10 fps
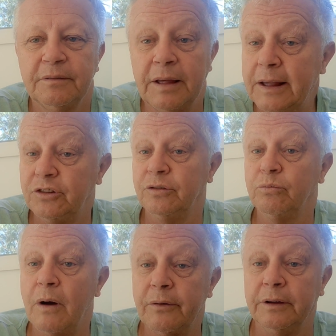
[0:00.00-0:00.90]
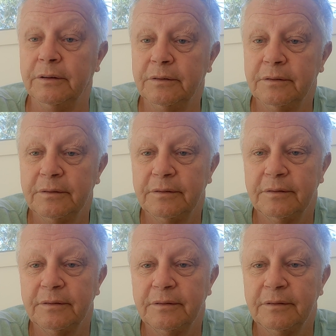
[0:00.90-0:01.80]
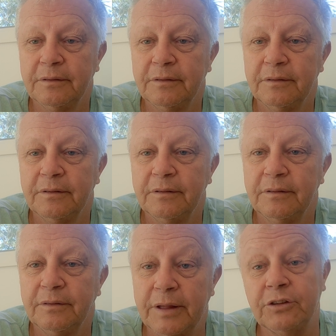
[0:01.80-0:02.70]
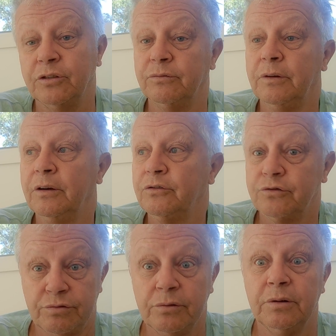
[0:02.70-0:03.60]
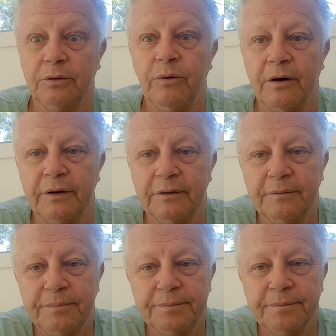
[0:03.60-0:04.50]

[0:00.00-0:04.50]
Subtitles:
Now, that should worry you. That should truly worry you.